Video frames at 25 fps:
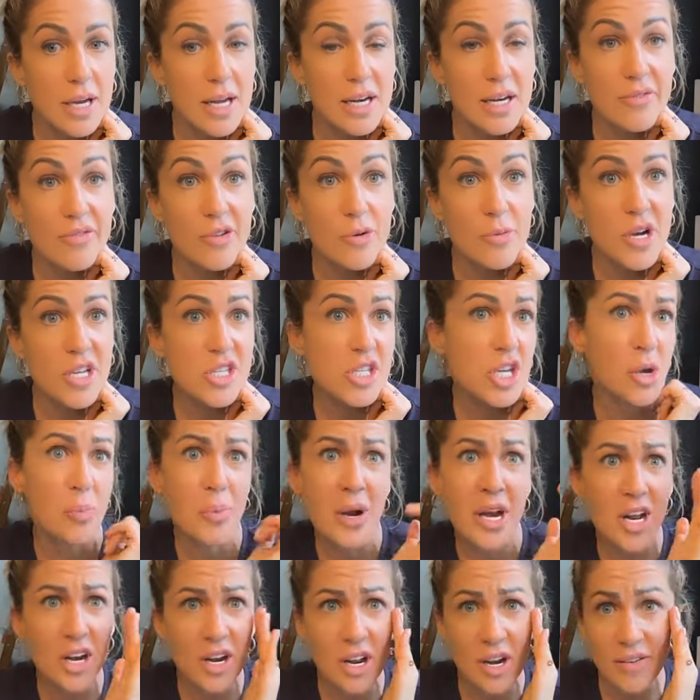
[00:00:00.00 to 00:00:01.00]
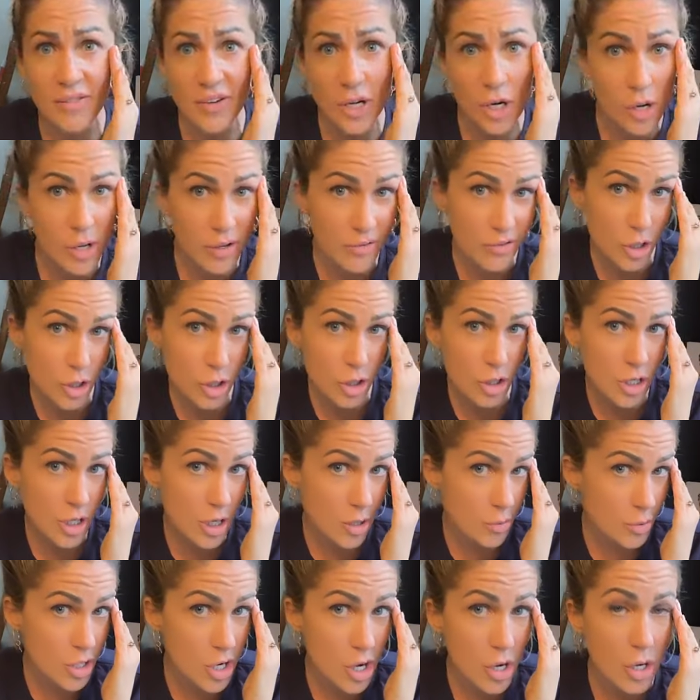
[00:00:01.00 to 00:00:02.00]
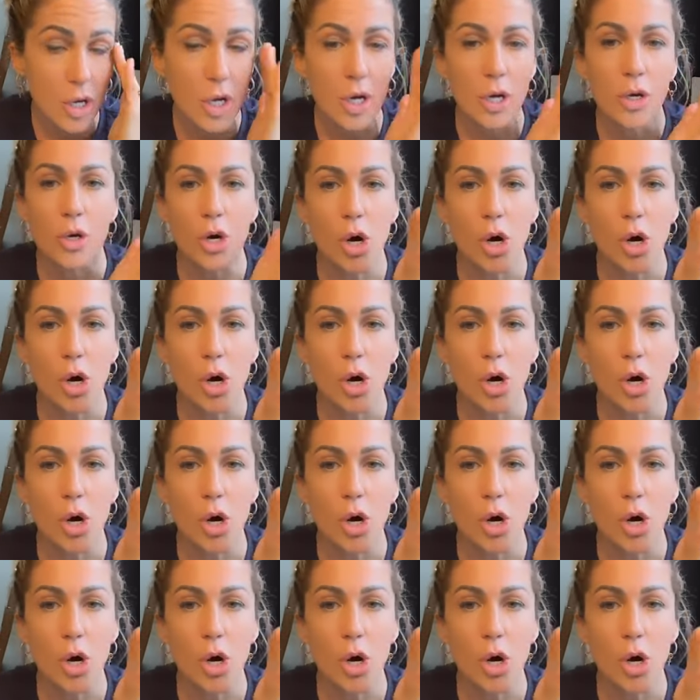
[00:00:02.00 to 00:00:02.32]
And if your mind's like, but I don't even know. If I knew, then I would know.